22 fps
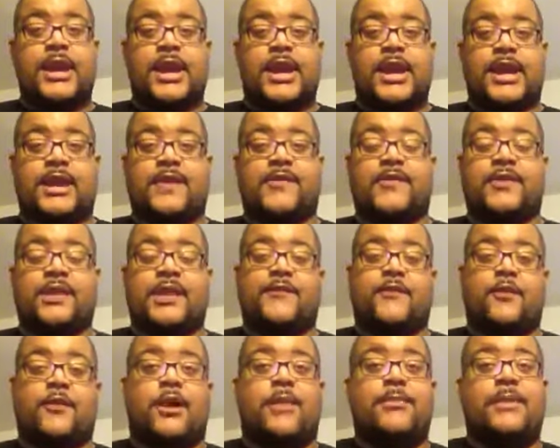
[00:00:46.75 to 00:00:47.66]
And I feel like
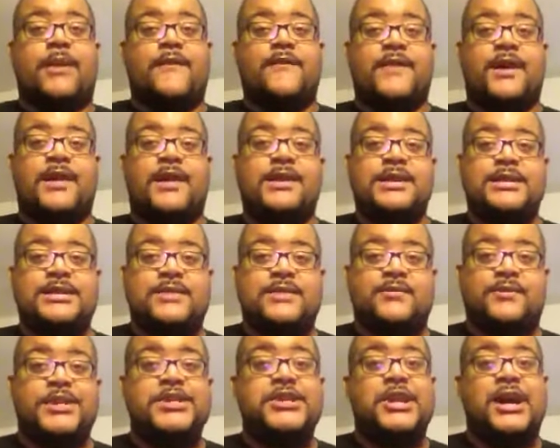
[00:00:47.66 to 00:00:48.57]
for all my fellas,
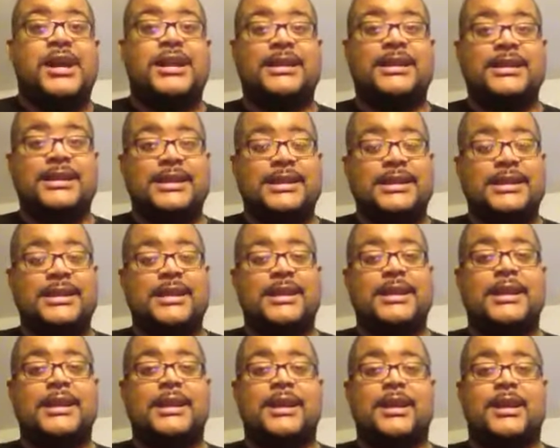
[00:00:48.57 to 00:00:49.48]
if you
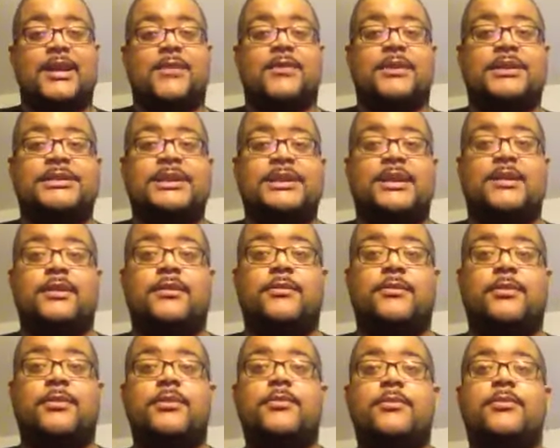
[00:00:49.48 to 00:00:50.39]
want to tell a
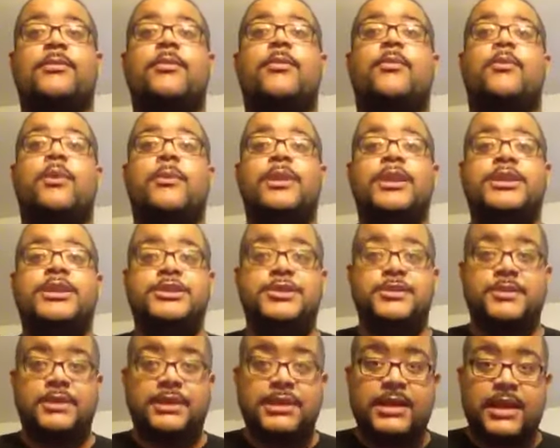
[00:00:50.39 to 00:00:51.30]
woman that
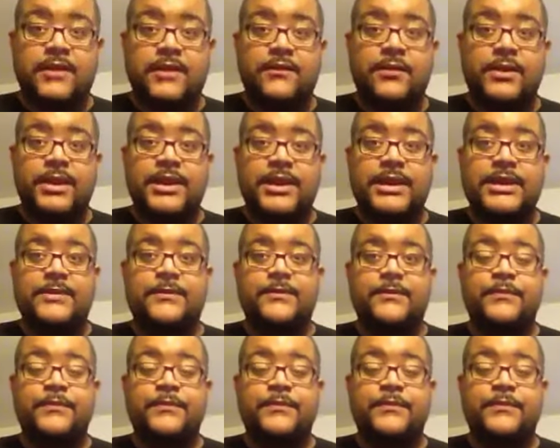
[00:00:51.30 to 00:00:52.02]
you're in love with,